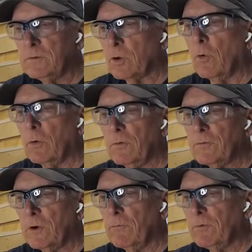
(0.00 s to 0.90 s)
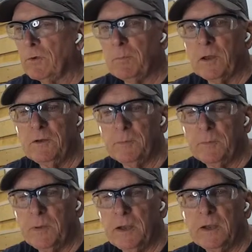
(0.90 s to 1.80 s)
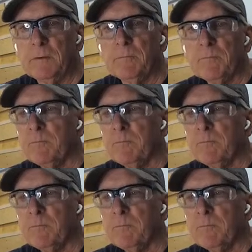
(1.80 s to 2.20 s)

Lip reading: total service replacement plan.